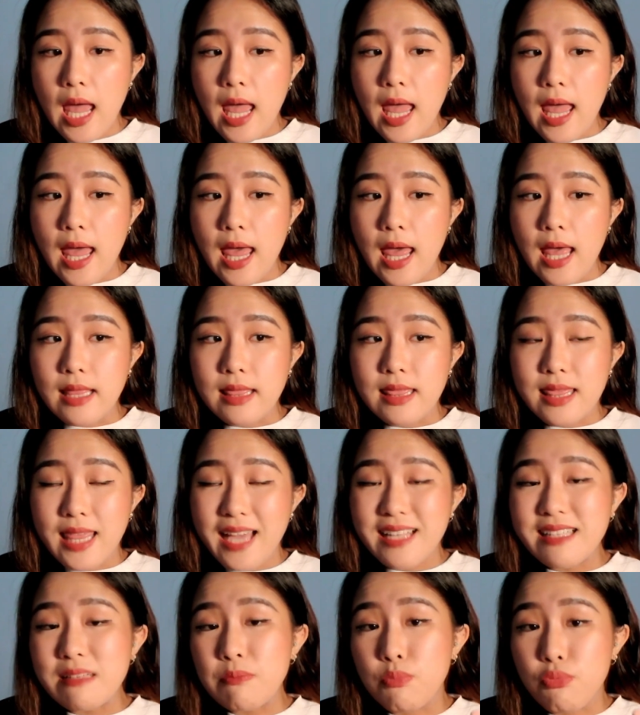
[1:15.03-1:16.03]
and
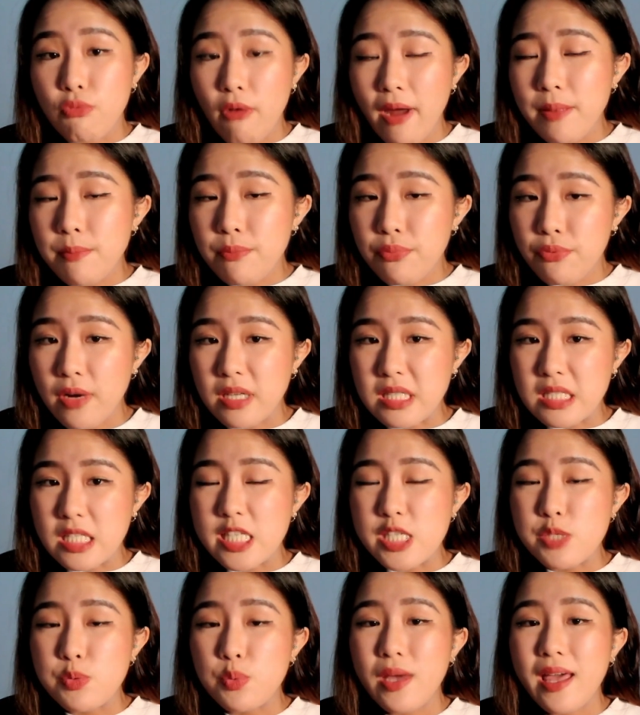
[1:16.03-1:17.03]
that brand
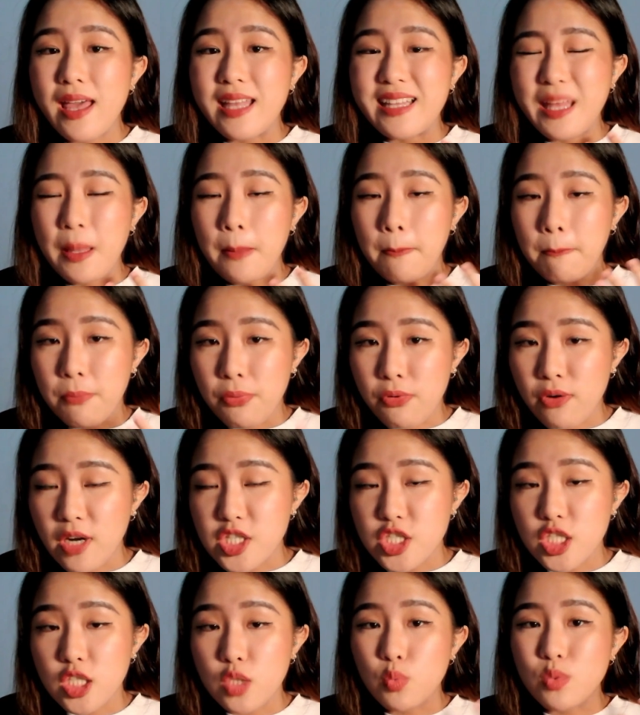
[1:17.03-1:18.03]
presence and that
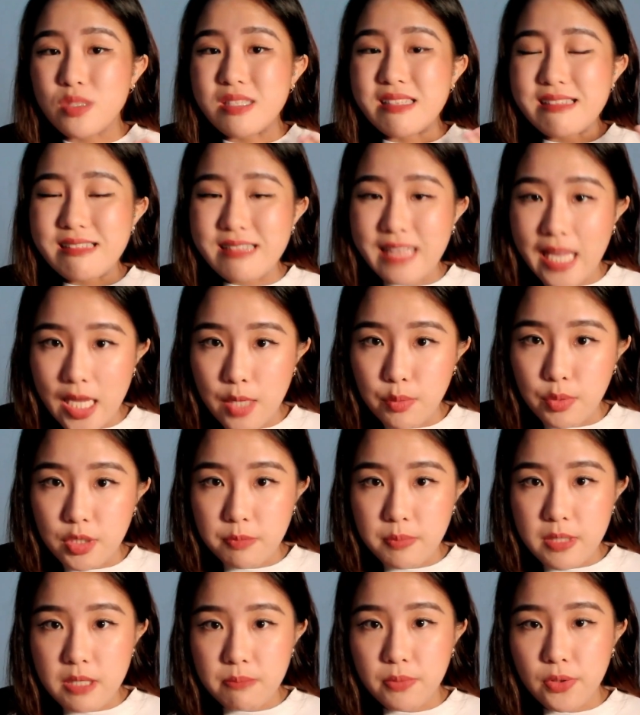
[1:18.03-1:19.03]
impression will stay
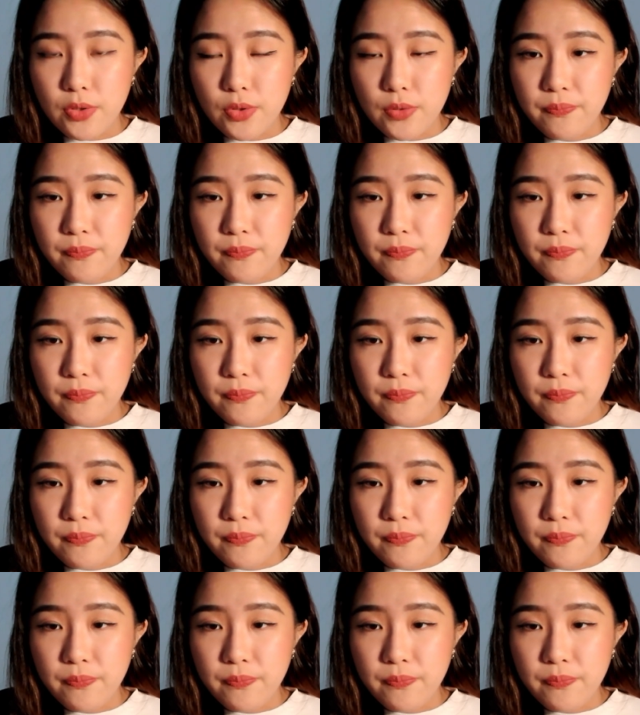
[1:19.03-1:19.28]
with people.